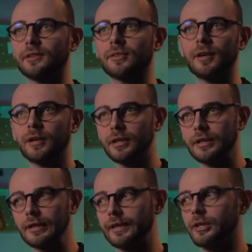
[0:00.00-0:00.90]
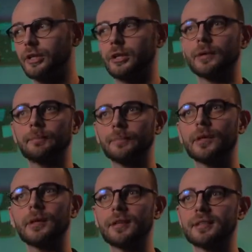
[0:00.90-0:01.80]
It's very linear
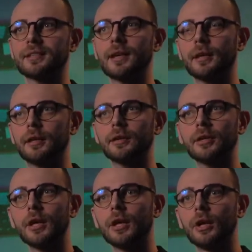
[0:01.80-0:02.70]
in its scaling.